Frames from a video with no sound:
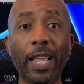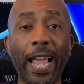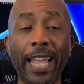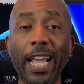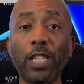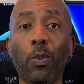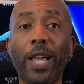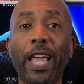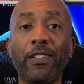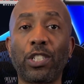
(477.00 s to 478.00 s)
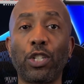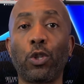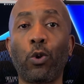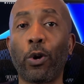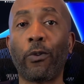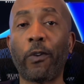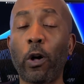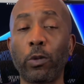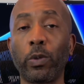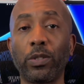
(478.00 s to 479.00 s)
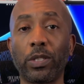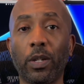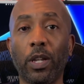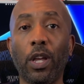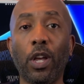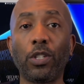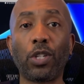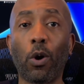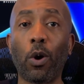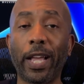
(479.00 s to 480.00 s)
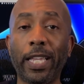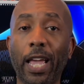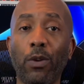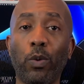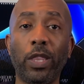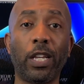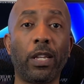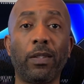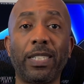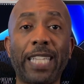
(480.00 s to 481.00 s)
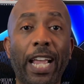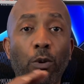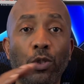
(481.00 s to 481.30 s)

And that's why they have such loyal followers. So again, when the cycle